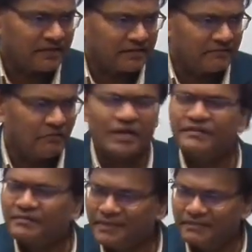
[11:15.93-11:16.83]
Whatever
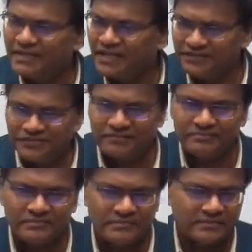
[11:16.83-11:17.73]
may be the ism,
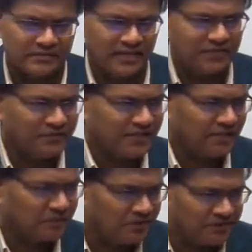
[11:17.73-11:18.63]
as we keep
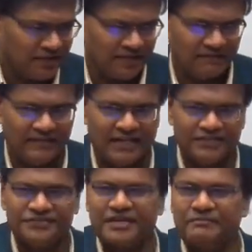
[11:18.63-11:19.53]
on saying, whether it is
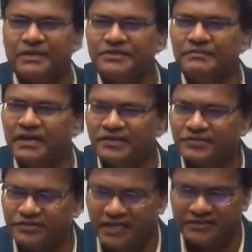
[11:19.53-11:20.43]
capitalism or
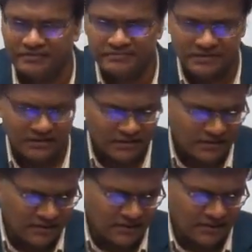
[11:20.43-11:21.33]
socialism,
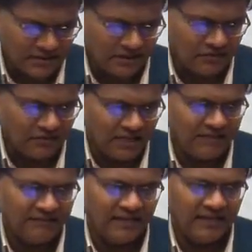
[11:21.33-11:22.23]
the only
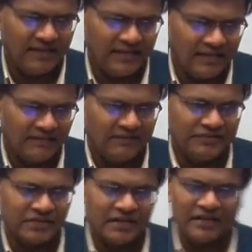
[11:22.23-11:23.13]
way in which a
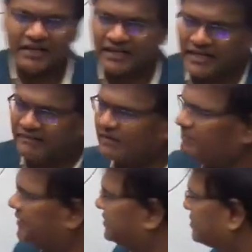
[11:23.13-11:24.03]
country can develop
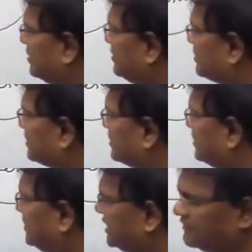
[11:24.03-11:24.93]
is through
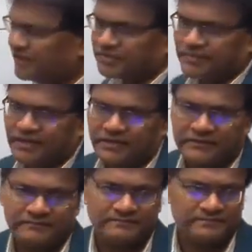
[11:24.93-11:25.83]
investment.
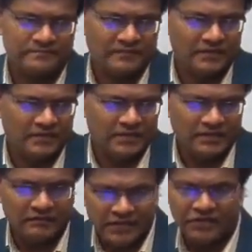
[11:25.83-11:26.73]

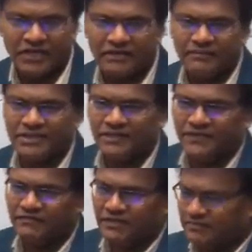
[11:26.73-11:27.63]
We don't have much of
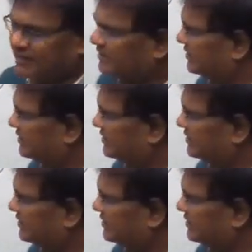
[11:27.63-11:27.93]
investment.